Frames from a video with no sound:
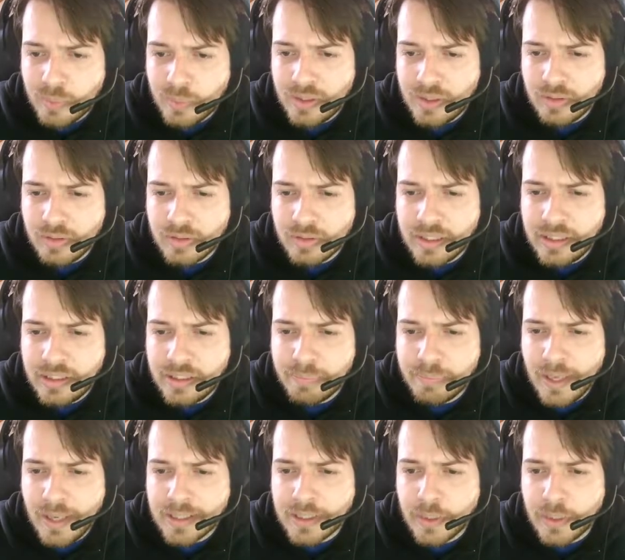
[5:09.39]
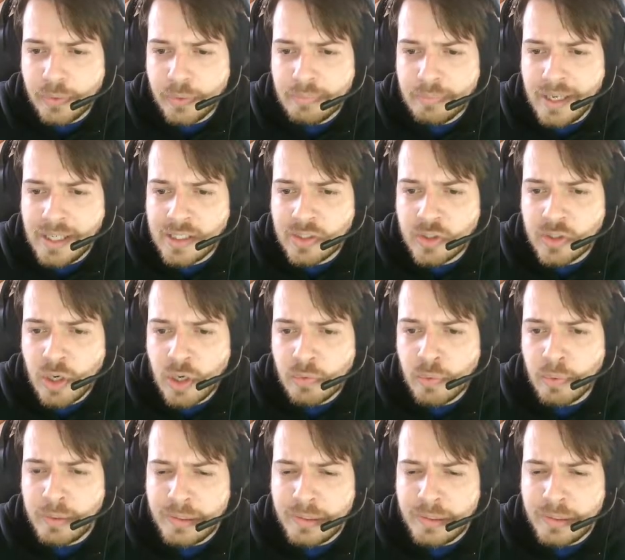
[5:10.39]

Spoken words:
we don't need Mercury mail server,